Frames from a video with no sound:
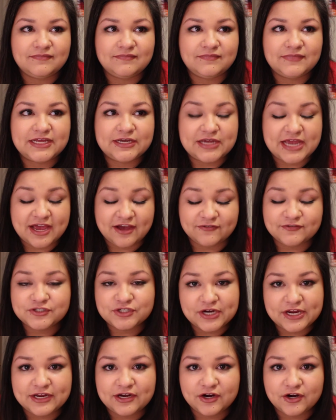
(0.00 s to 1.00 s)
like
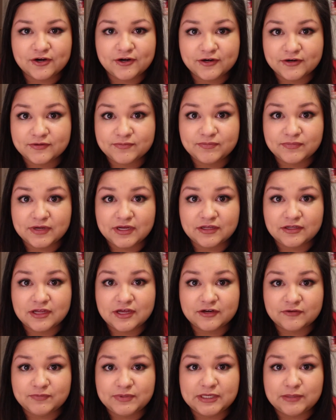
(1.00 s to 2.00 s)
after I heard a
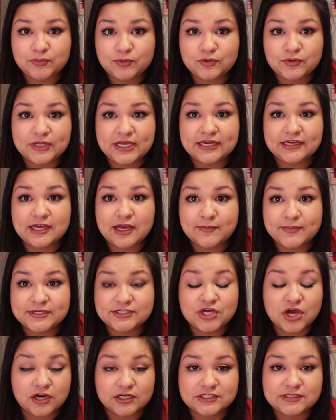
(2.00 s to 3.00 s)
lot of people like come
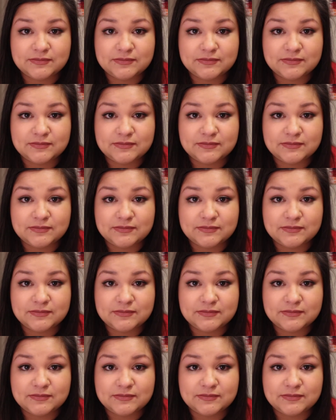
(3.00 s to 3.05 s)
and talk